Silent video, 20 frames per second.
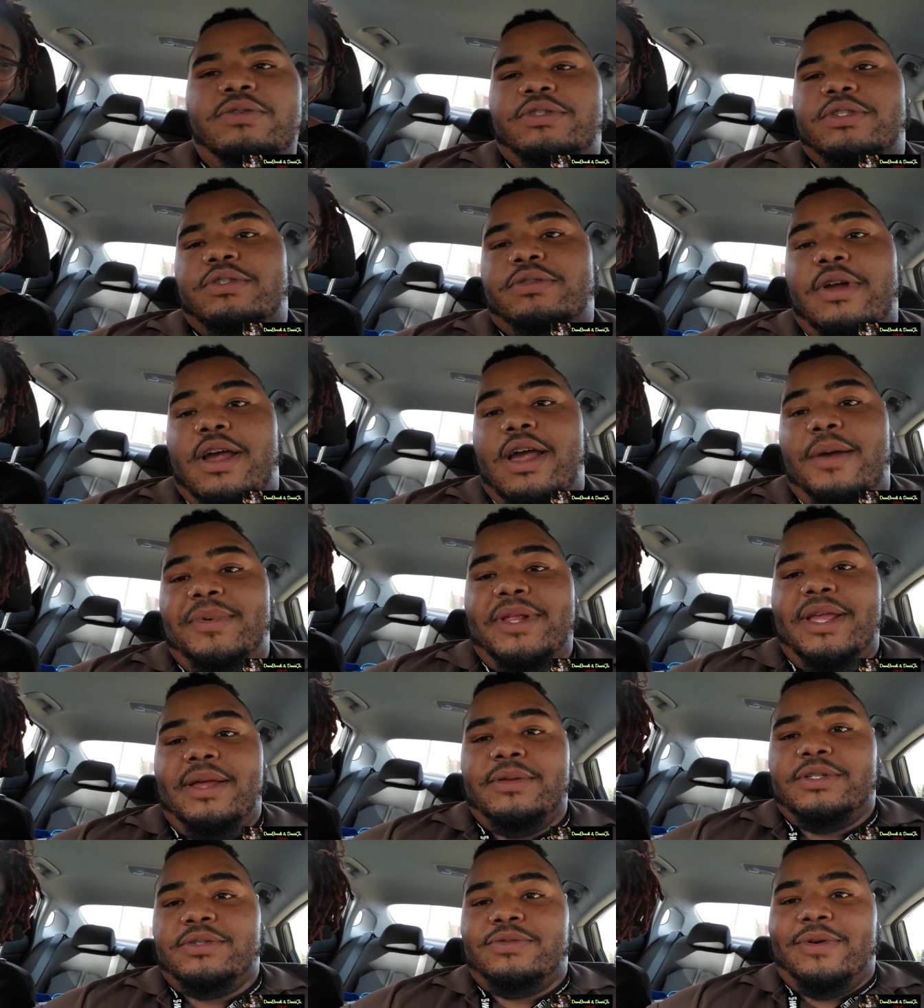subscribe to
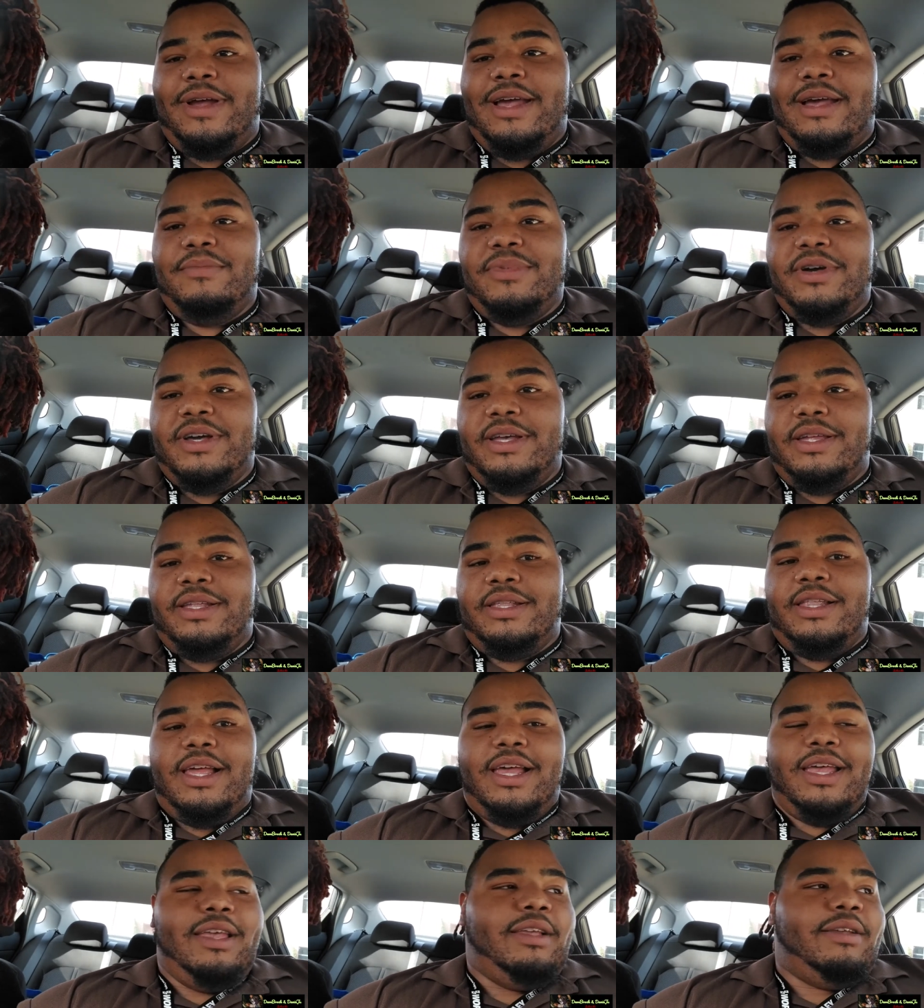that subscribe button,
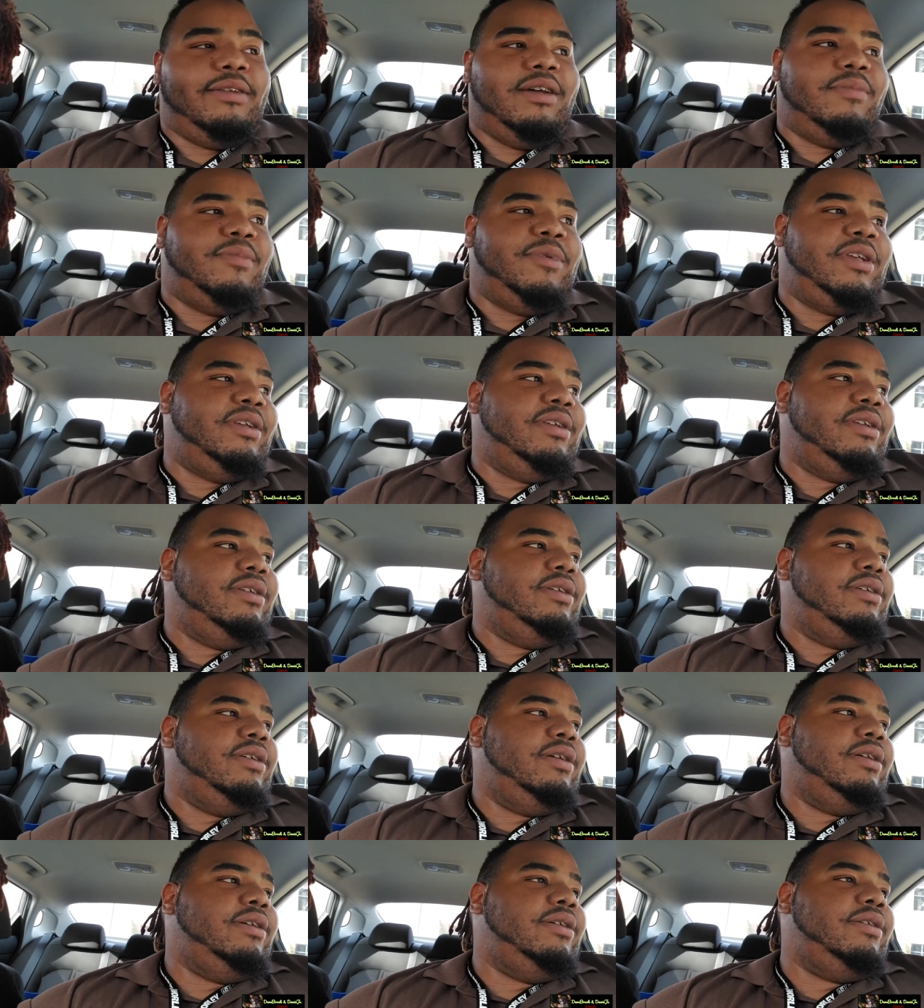like, comment,
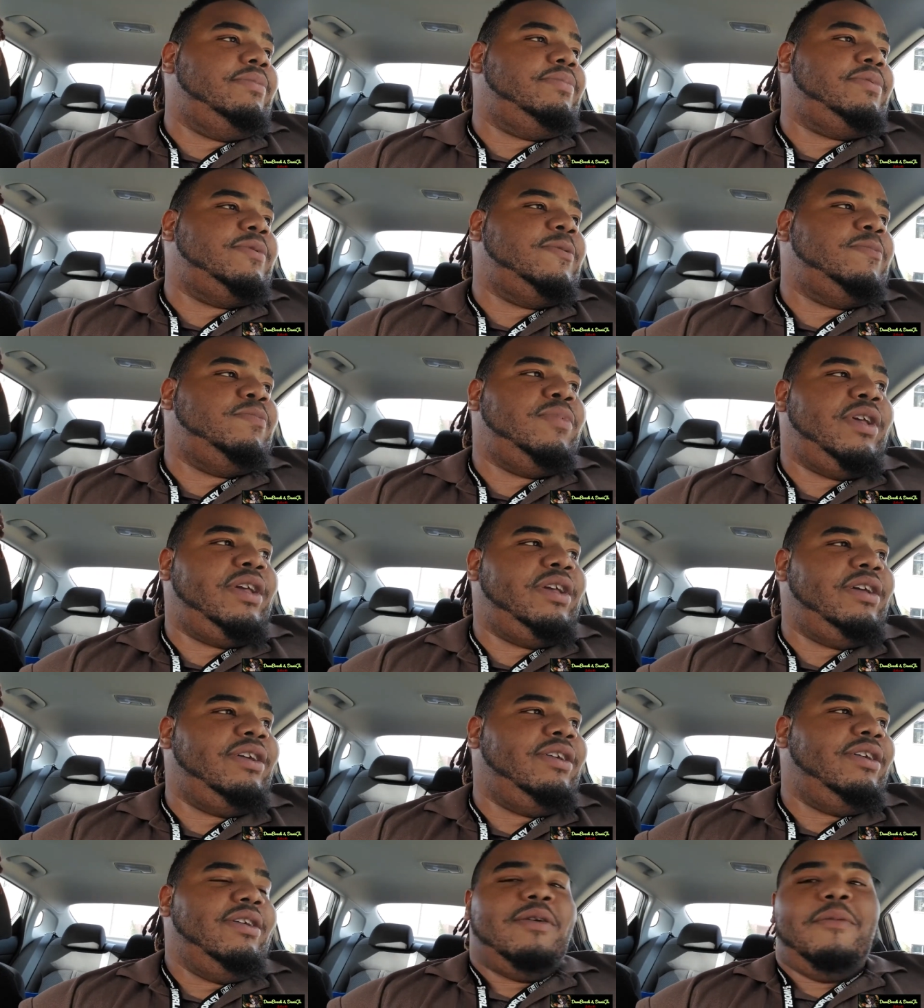um, share, subscribe.
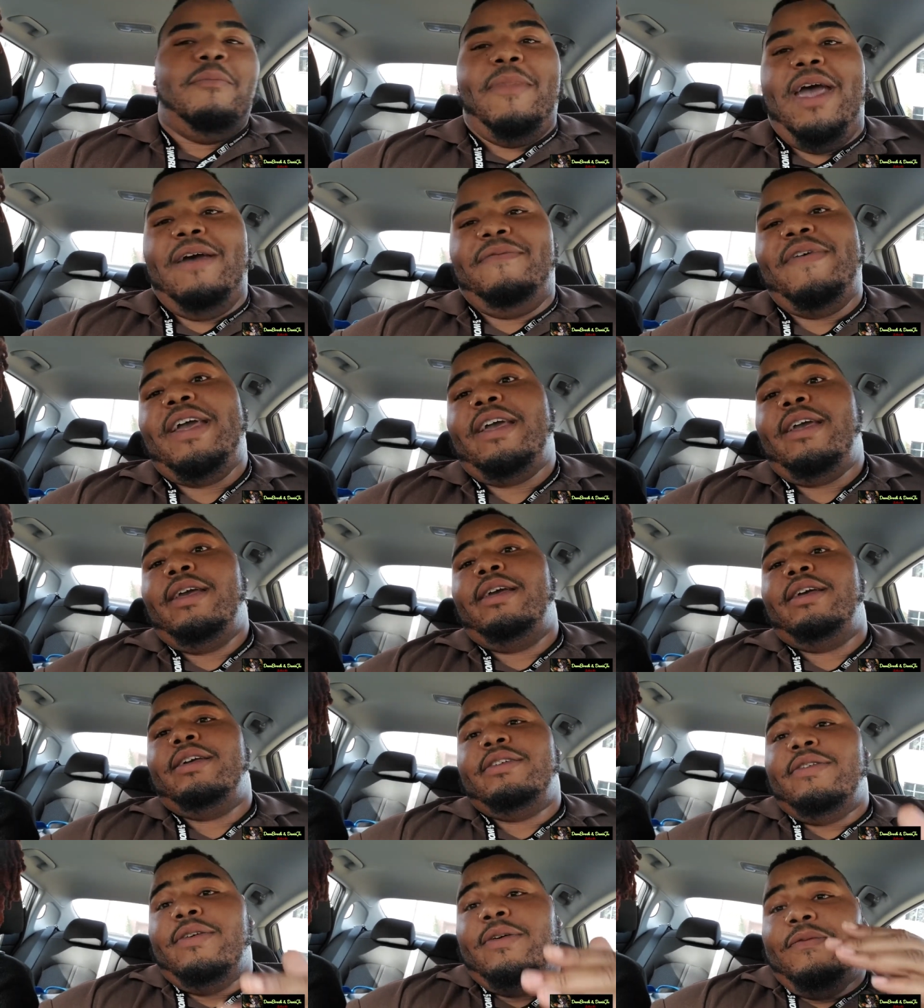Yeah. Matter
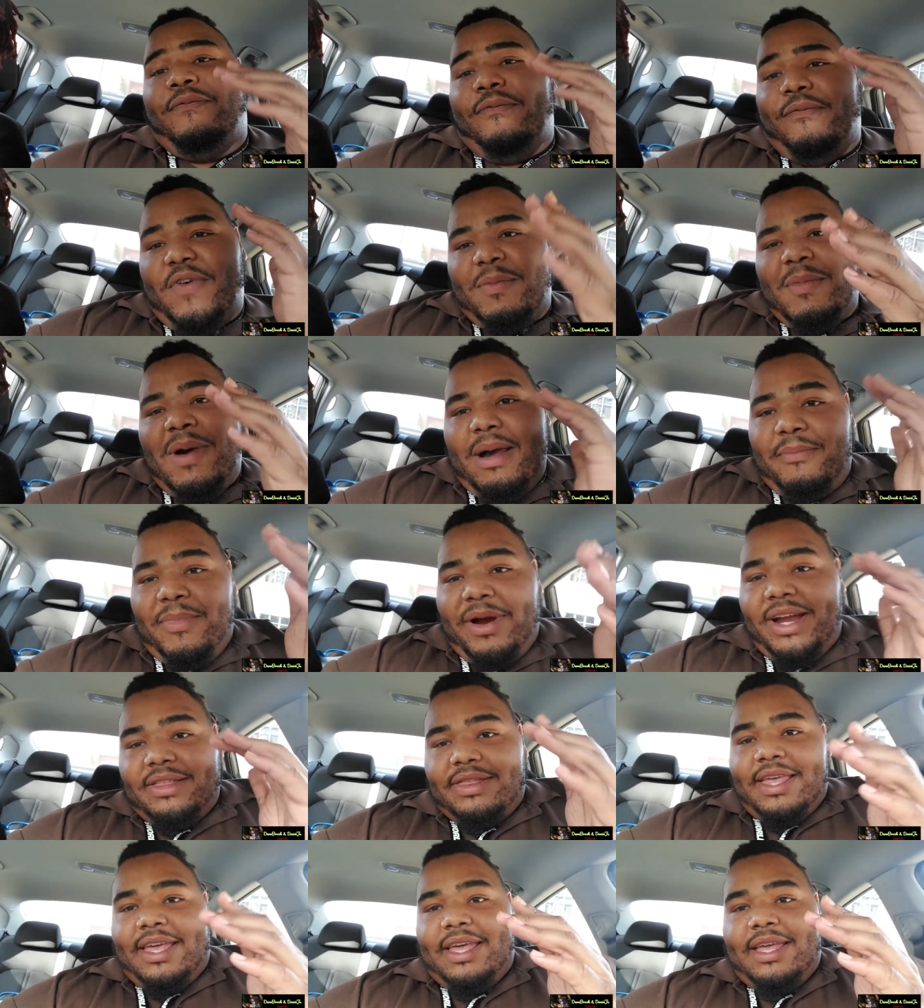of fact, for my
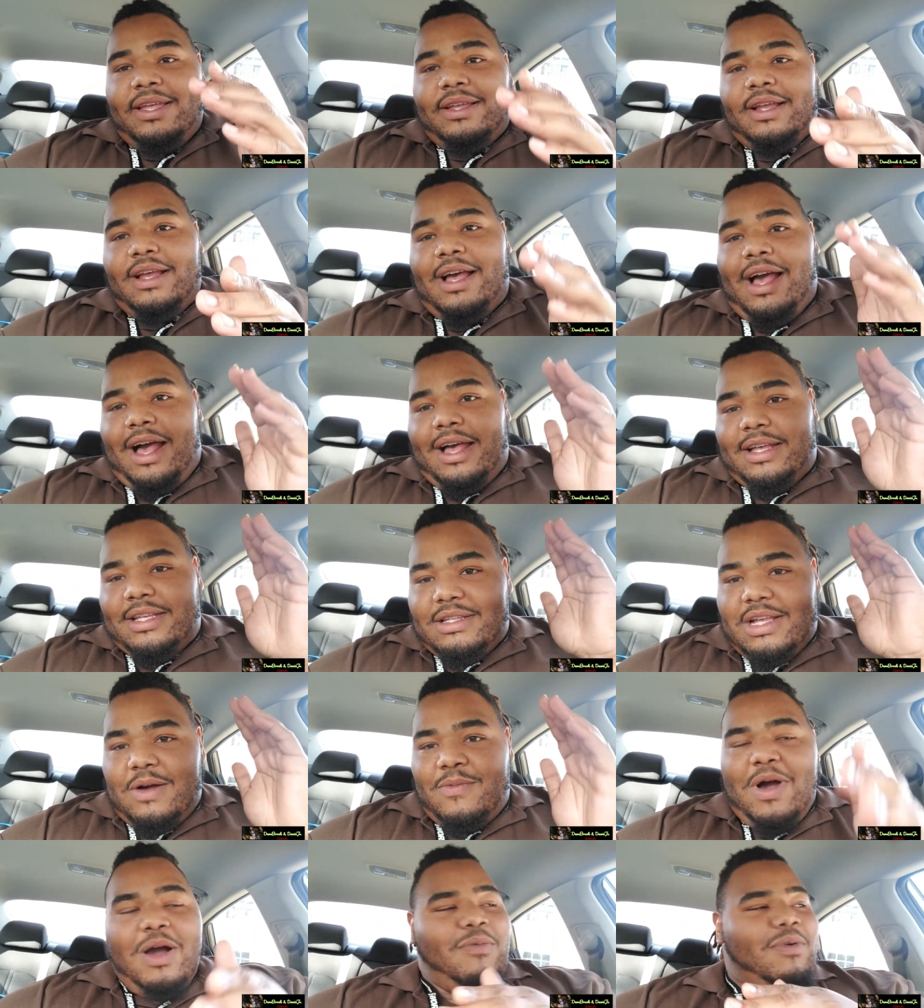birthday.
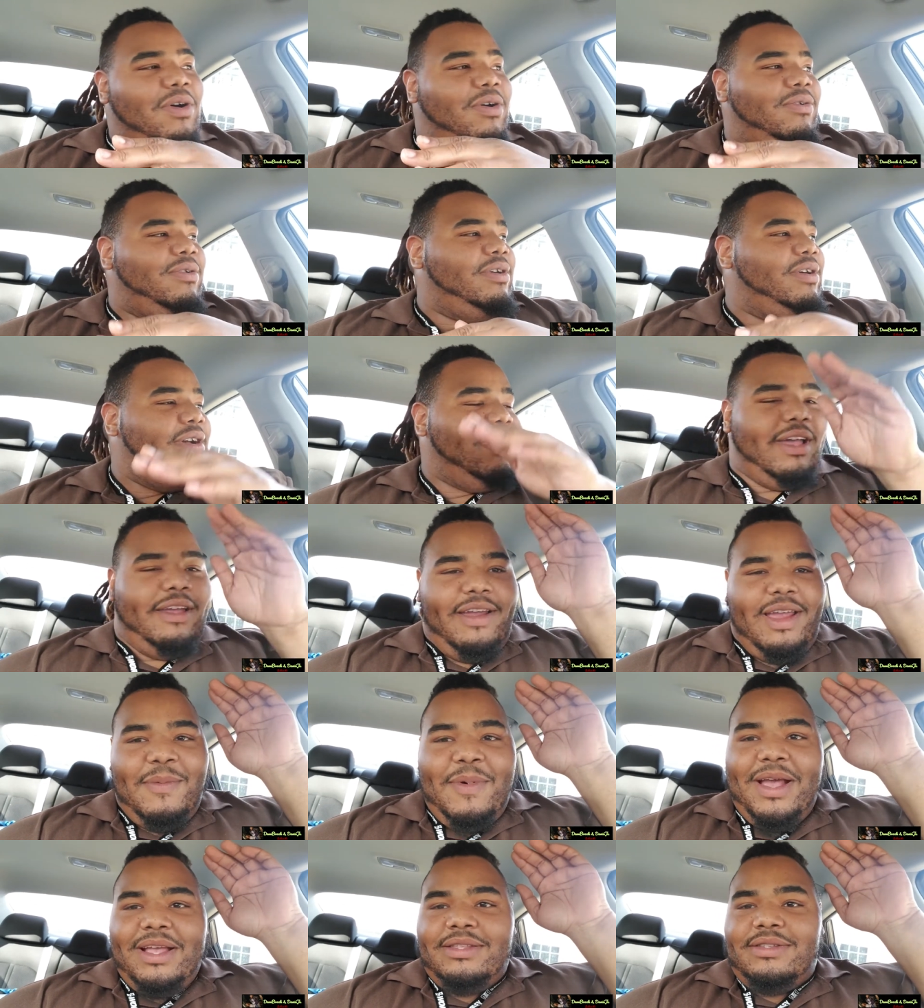I, I want
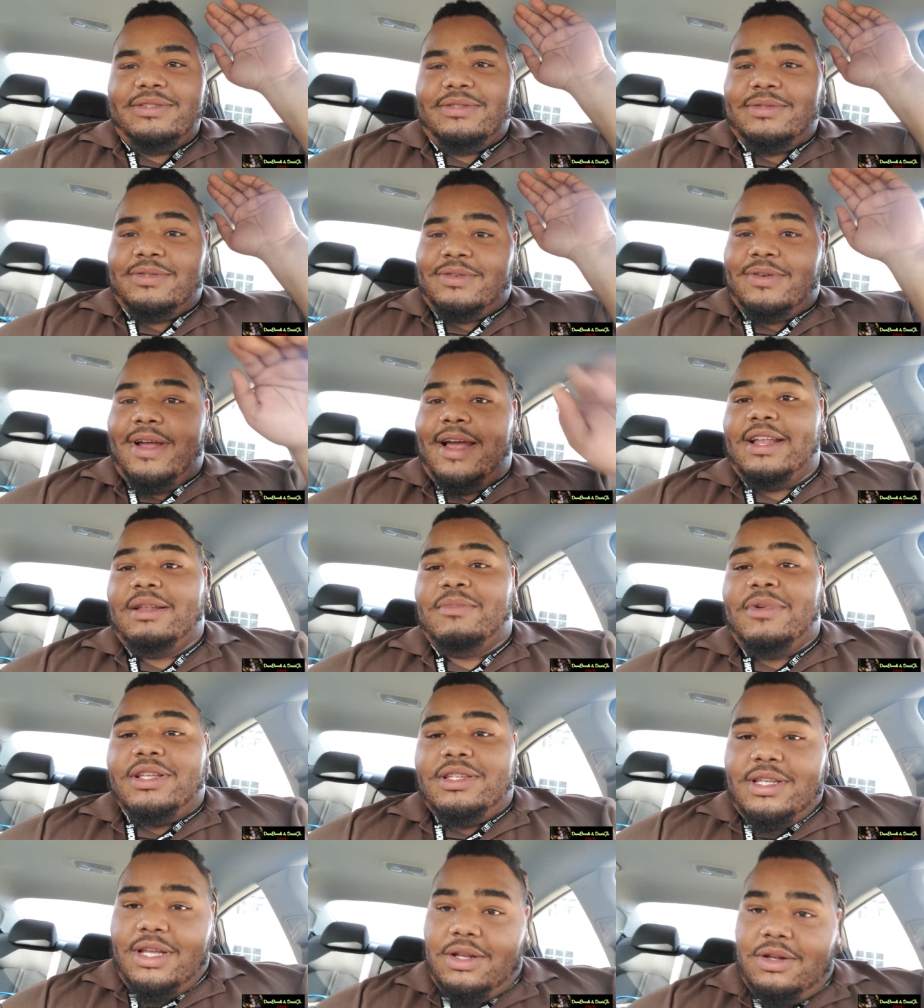everybody to subscribe to
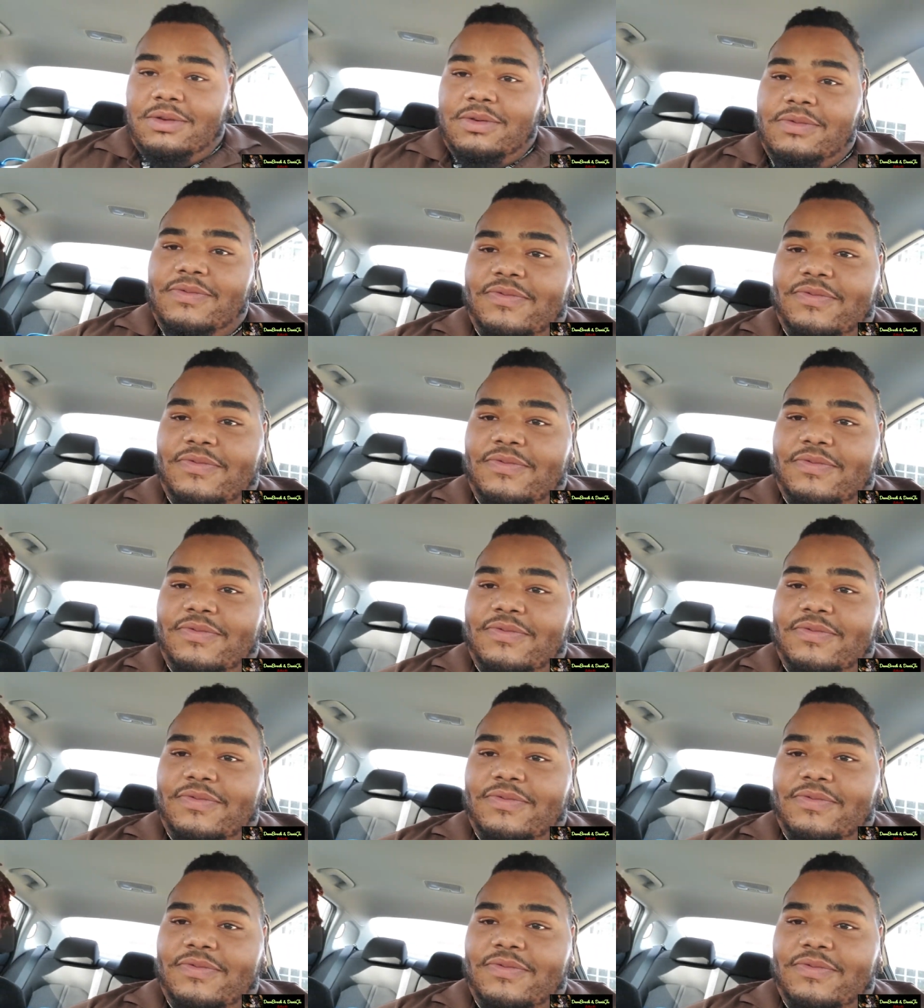my channel